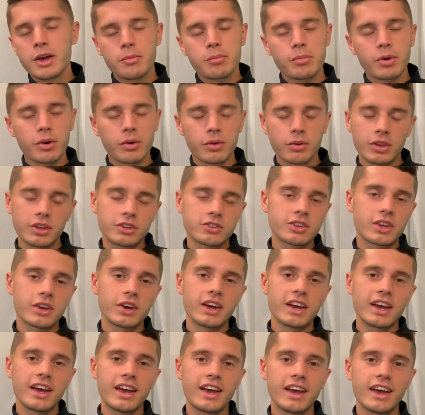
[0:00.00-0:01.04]
But let's go
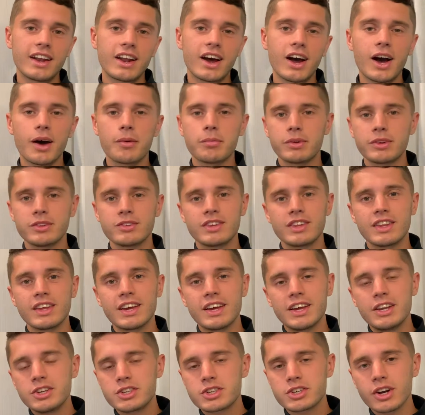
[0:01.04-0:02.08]
ahead, hop into the
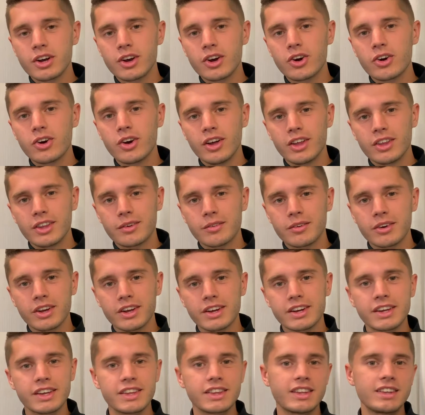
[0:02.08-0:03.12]
intro, and then we're
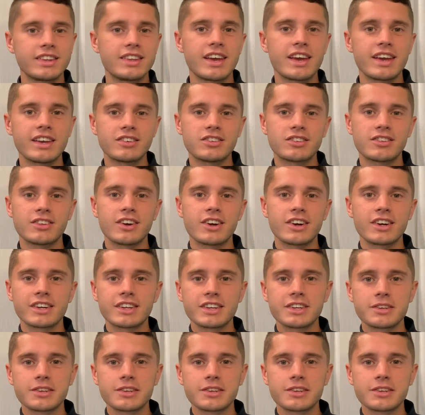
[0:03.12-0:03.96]
going to get the day started.